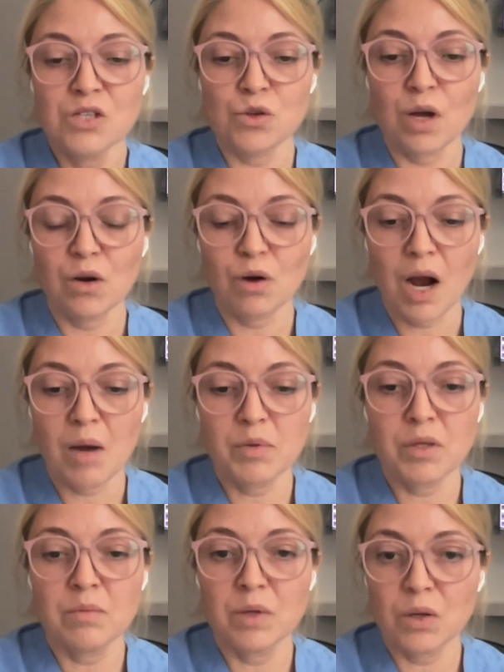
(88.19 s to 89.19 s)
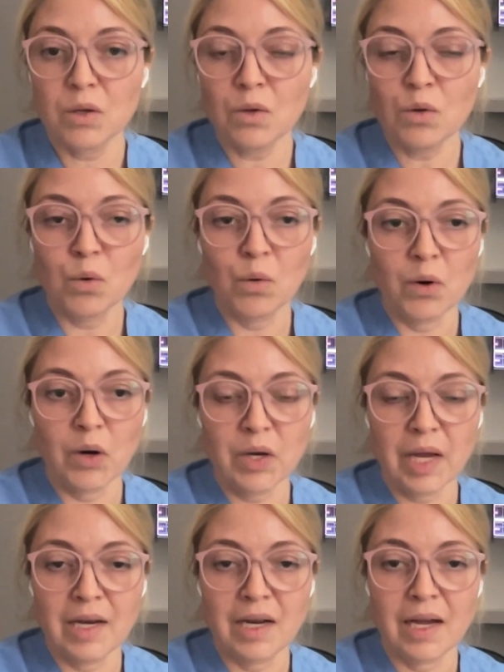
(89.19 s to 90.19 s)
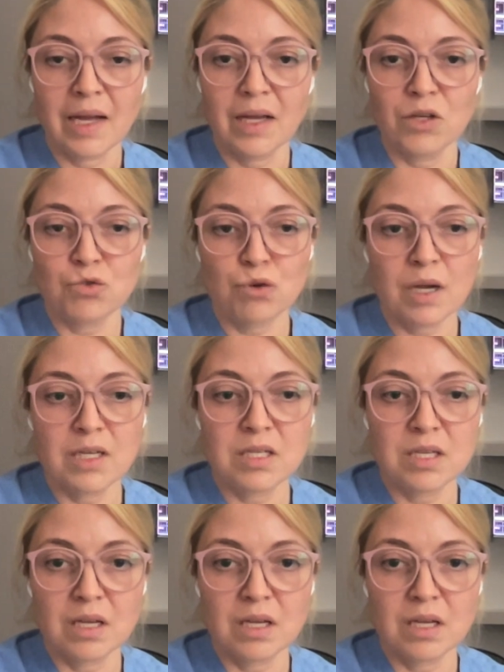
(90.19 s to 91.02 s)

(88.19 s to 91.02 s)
So I grabbed the umbilical cord and I tried